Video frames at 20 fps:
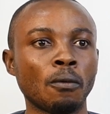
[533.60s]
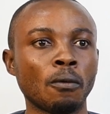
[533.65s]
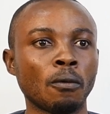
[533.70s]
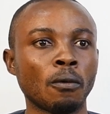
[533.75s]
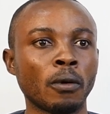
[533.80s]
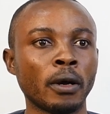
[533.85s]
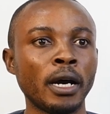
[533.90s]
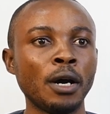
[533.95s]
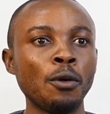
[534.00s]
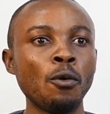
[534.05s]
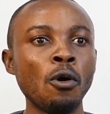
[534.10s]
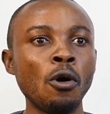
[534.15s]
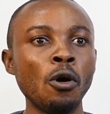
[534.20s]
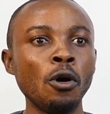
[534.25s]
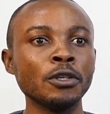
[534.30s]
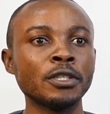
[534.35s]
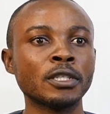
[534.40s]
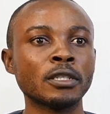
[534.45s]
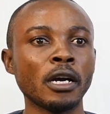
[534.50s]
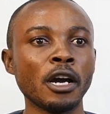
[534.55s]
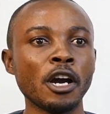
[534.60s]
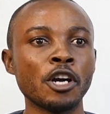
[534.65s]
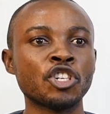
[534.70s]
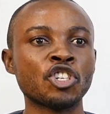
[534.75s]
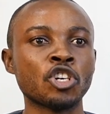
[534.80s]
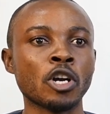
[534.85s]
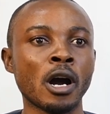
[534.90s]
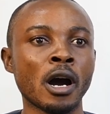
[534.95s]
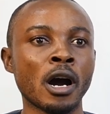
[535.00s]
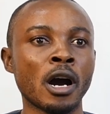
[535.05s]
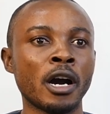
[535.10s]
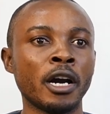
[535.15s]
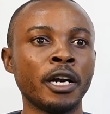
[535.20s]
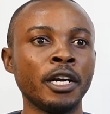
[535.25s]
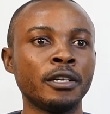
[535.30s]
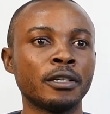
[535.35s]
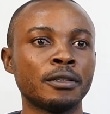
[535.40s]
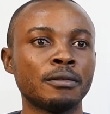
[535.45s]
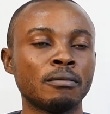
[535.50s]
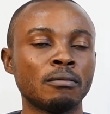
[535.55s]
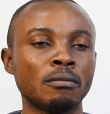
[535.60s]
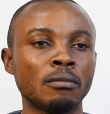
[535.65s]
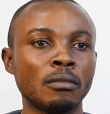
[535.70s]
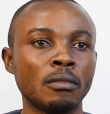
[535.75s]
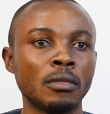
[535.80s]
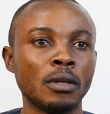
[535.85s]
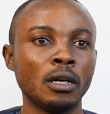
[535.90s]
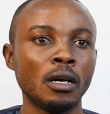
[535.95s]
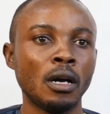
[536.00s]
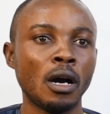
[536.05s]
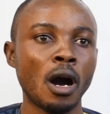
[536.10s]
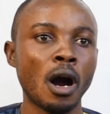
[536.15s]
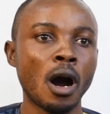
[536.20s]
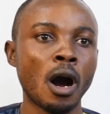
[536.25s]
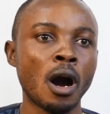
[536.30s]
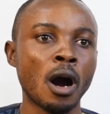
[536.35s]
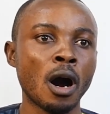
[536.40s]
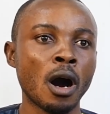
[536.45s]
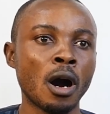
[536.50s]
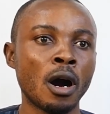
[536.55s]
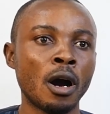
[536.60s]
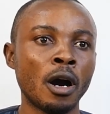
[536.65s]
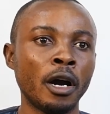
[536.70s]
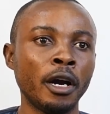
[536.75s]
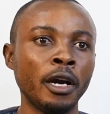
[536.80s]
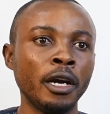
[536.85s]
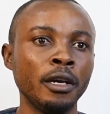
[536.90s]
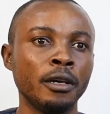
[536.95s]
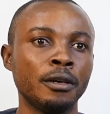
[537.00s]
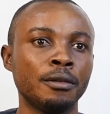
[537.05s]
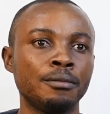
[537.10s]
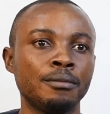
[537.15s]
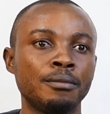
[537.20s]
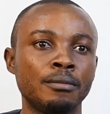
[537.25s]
When I was a child, I